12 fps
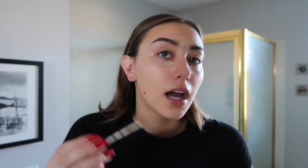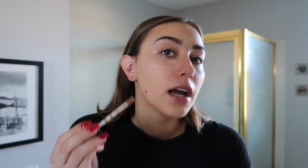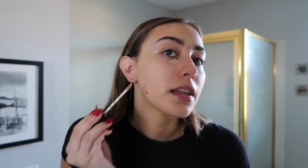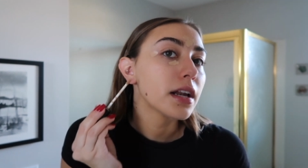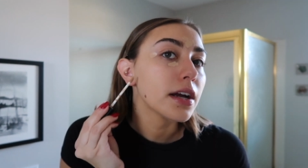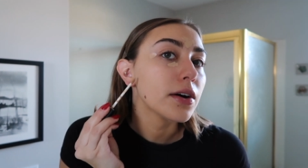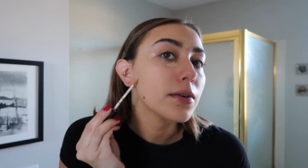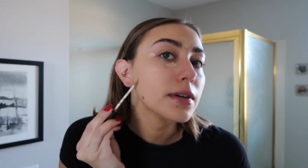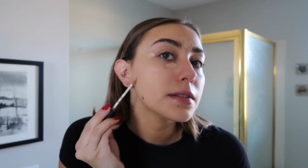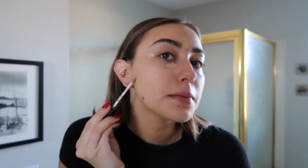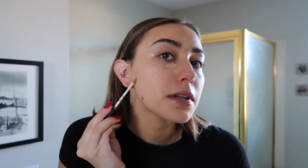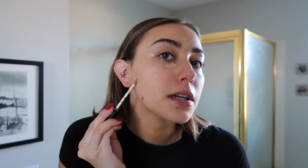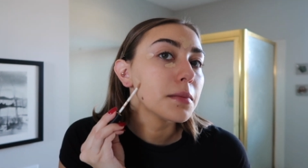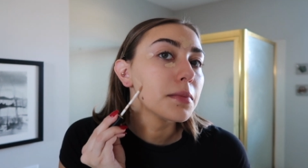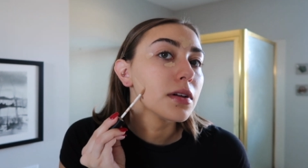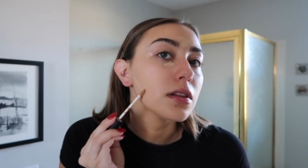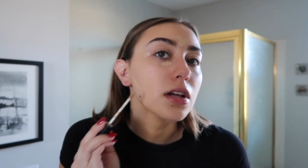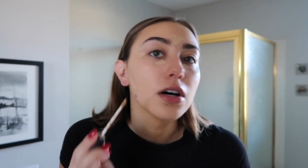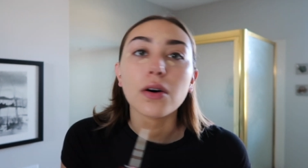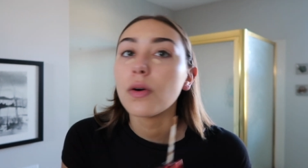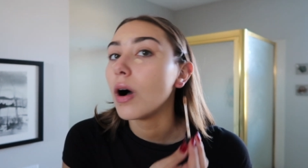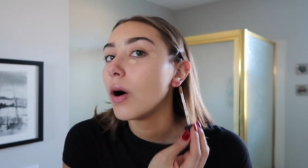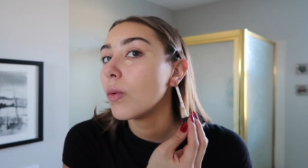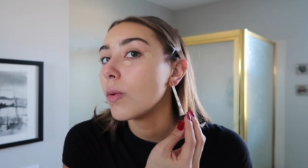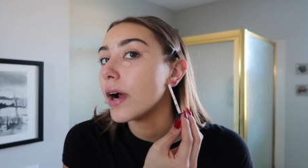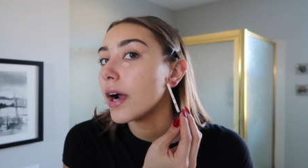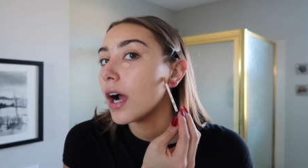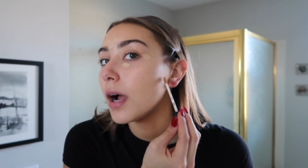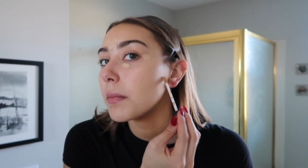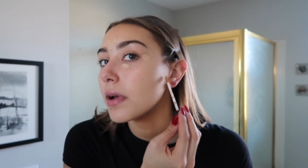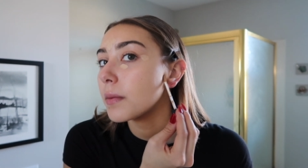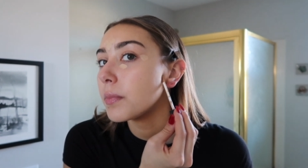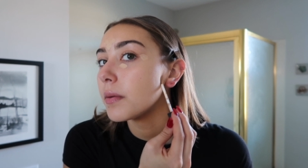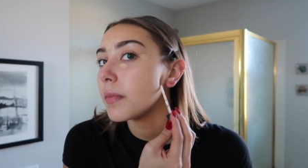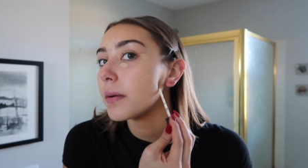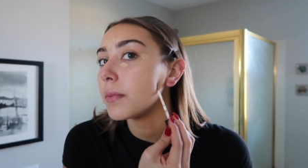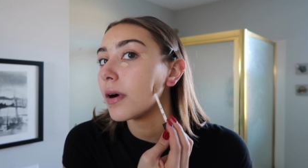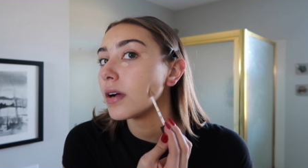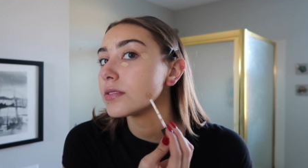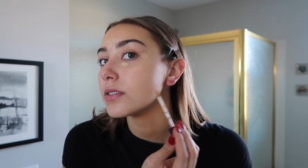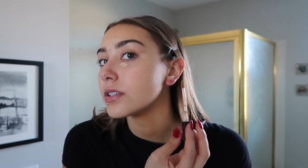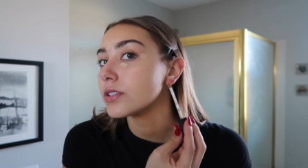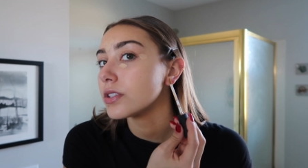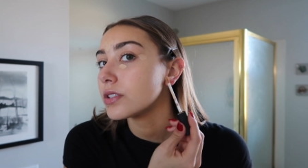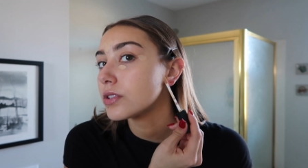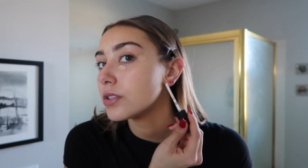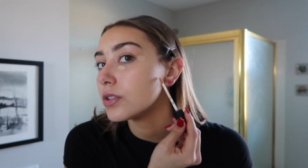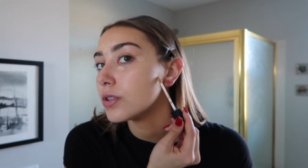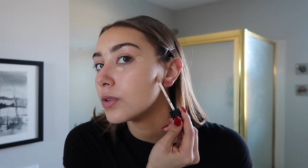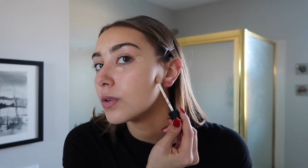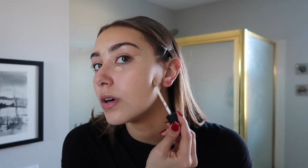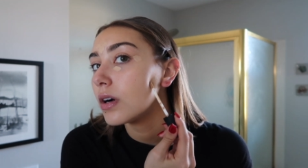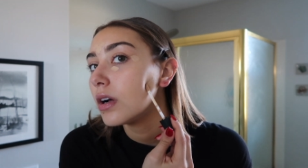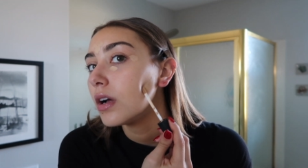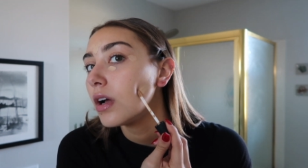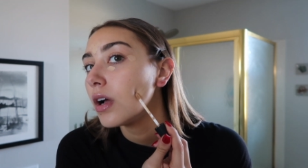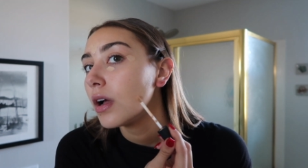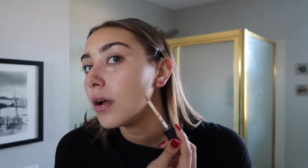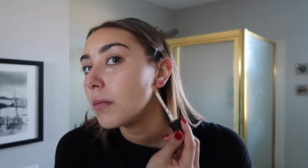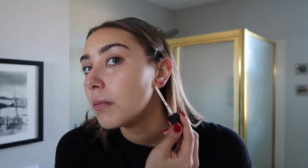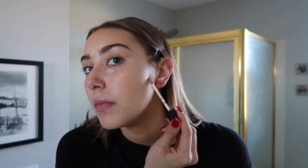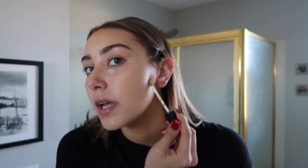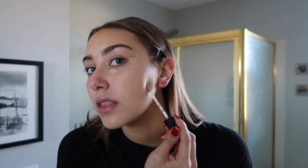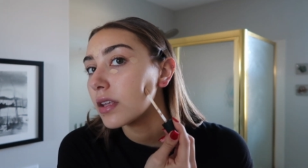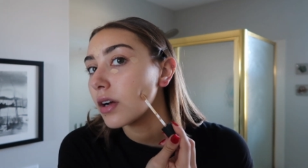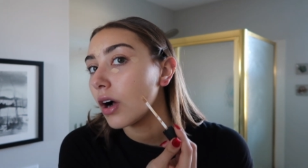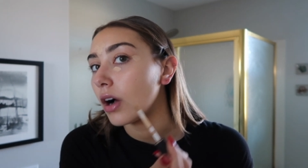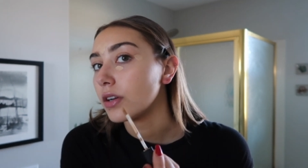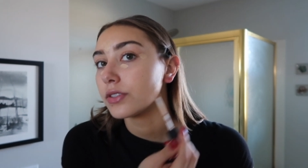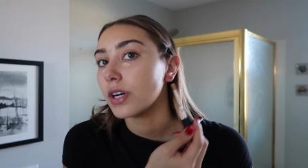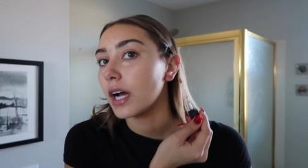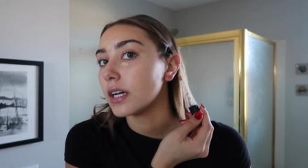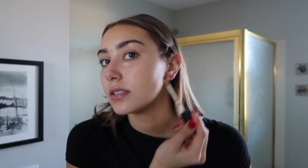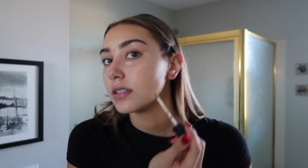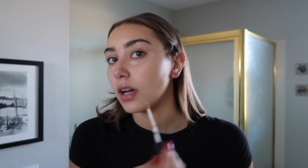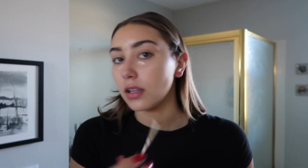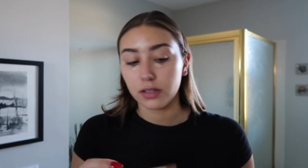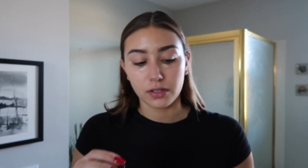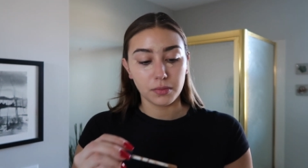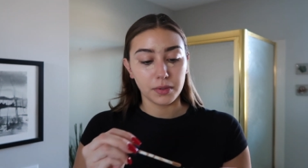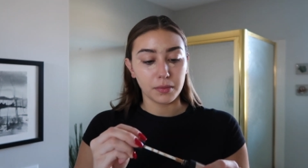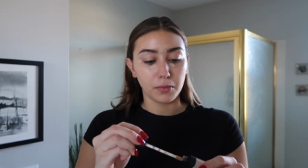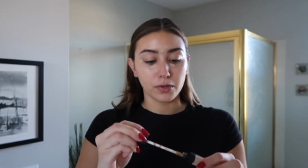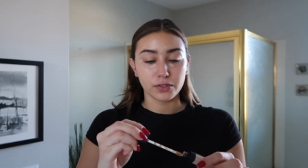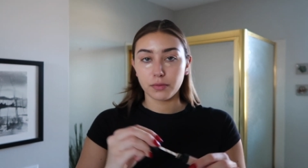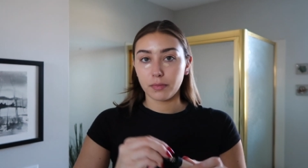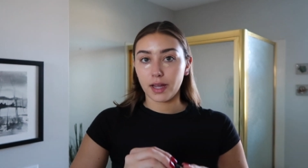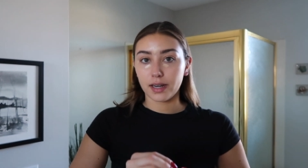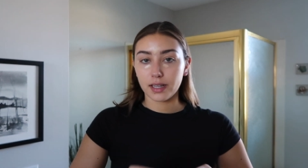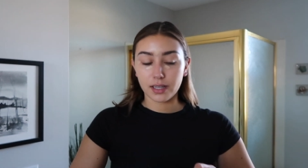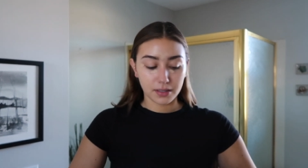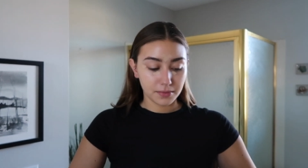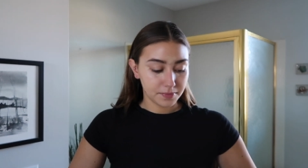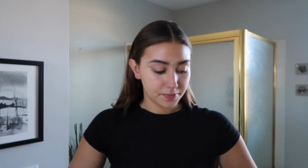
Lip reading: and then I always put it below where I'm going to put my bronzer just to make the contrast a little bit more dramatic.